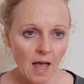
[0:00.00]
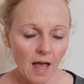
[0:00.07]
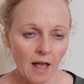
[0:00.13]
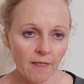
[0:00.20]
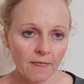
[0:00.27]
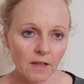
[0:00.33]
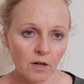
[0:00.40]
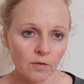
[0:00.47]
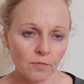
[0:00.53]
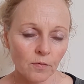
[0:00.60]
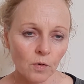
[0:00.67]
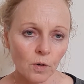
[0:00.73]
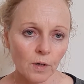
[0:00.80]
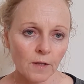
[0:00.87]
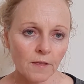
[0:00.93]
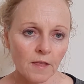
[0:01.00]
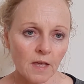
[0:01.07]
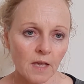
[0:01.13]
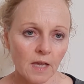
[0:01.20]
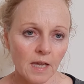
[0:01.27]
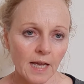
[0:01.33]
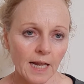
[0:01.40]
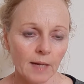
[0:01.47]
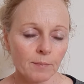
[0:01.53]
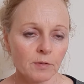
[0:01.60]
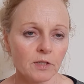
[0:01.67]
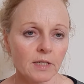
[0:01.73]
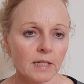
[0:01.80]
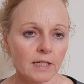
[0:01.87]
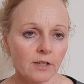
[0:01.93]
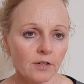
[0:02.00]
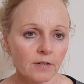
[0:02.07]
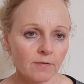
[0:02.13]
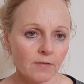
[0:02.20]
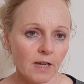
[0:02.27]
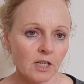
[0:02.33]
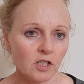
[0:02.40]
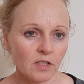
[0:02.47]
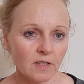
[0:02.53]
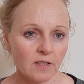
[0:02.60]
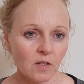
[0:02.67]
And therefore, they help to clear infections.